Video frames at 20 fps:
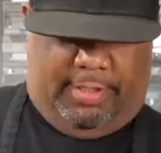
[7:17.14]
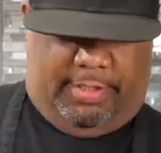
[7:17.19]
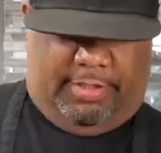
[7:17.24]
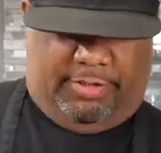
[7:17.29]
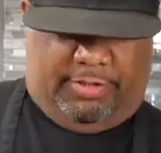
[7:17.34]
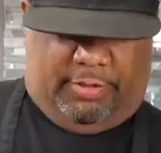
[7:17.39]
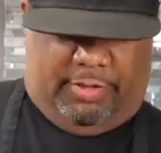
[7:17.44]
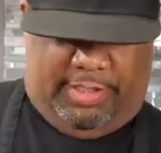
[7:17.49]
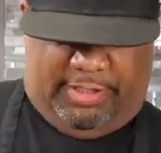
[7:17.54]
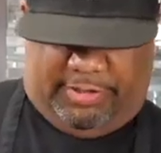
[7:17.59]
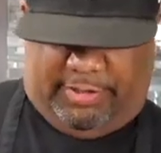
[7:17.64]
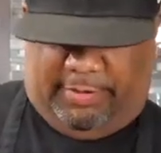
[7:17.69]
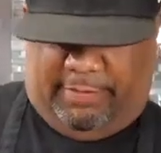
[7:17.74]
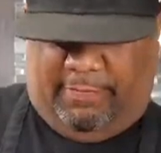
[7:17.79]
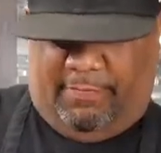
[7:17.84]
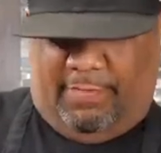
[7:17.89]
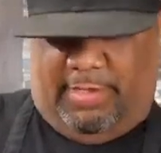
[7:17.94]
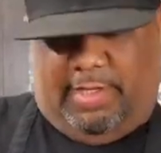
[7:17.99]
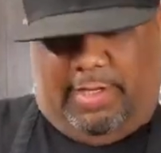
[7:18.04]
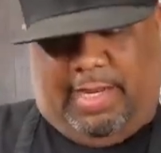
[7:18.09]
So
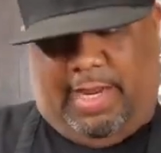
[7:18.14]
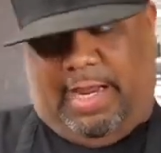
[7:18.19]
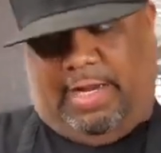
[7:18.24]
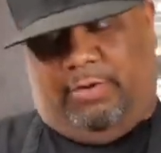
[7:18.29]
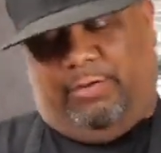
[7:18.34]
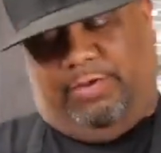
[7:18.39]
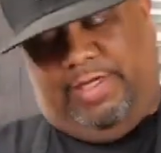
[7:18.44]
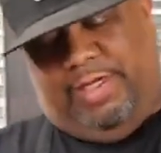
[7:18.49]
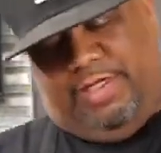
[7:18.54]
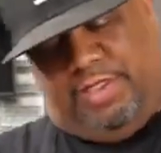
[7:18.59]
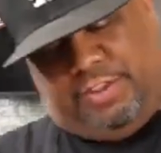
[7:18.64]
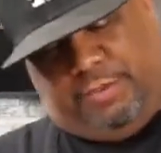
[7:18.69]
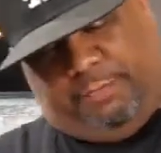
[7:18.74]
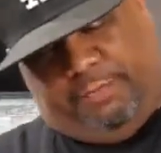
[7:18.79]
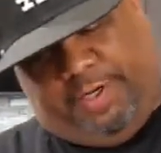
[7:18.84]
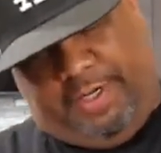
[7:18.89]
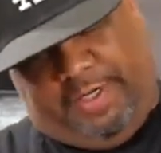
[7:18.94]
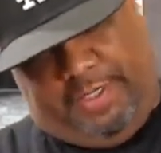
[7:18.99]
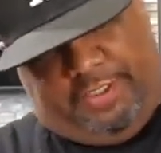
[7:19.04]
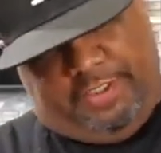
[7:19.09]
listen, I don't need to
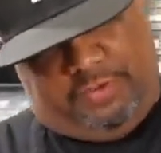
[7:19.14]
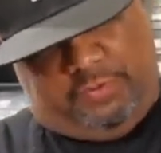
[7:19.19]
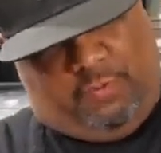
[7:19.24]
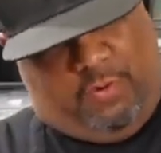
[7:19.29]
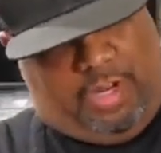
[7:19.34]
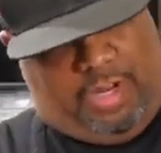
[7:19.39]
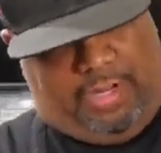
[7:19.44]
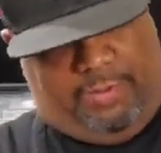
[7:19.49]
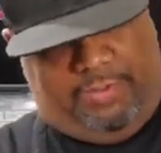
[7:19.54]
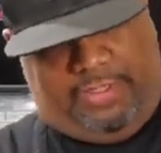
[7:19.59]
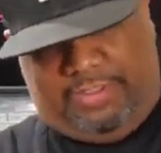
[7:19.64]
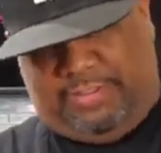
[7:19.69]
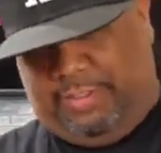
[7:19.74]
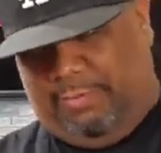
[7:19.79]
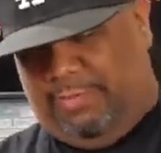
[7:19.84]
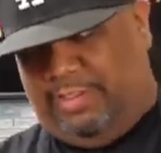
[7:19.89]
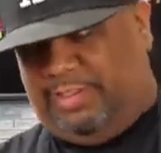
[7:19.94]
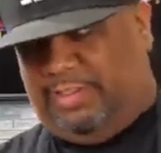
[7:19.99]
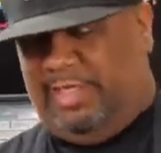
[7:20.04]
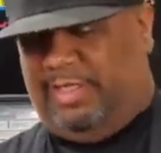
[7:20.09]
spray this. Why? Because
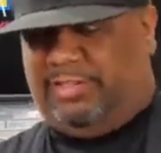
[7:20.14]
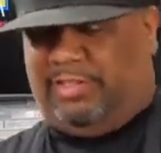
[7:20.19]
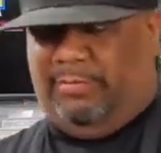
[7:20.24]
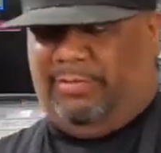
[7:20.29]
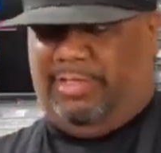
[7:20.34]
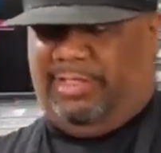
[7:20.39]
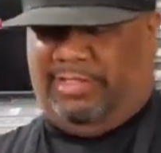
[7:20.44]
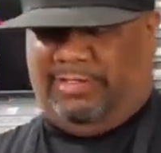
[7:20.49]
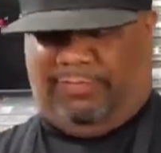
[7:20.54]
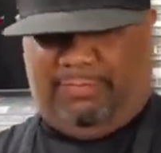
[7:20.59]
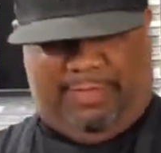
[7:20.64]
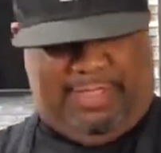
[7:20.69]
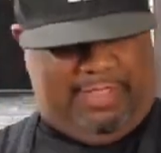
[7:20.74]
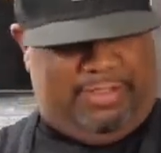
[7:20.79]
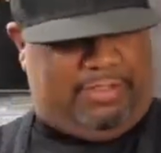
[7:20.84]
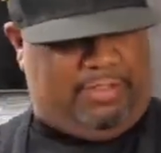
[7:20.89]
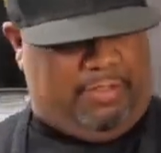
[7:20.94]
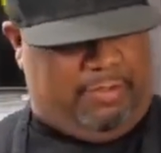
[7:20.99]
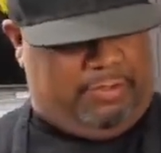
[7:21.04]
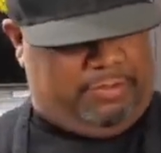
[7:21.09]
I'm gonna take some of this
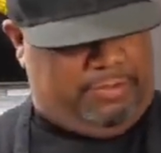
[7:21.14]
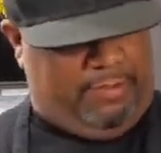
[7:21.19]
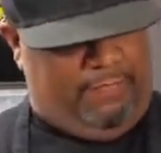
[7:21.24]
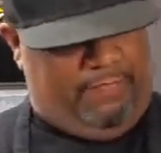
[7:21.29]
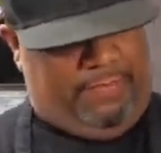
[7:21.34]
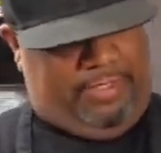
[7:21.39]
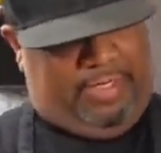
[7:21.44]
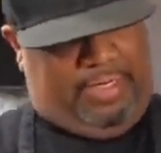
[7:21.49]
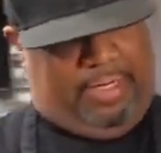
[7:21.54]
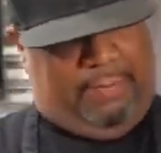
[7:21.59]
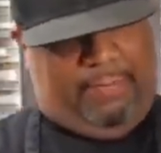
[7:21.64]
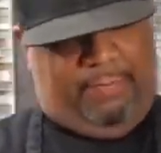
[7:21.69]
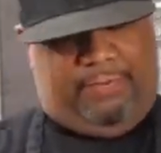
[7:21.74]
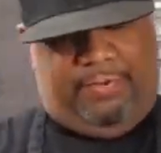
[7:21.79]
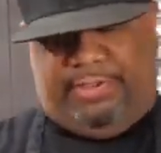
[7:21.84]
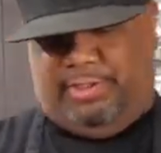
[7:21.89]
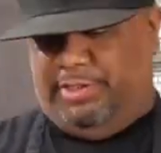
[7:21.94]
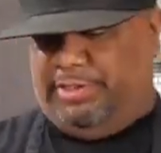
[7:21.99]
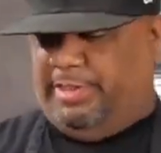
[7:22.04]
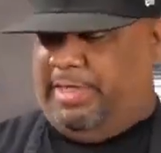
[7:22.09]
meat sauce and I'm gonna
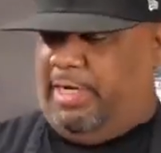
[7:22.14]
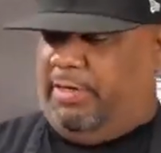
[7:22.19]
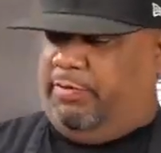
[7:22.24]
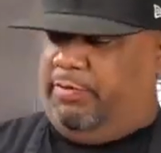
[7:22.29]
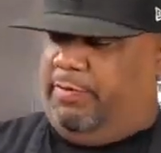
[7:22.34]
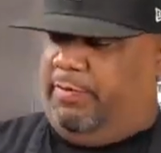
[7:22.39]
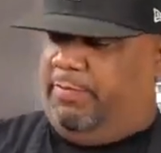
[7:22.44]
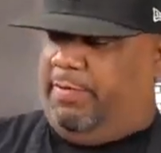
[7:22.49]
put this down on the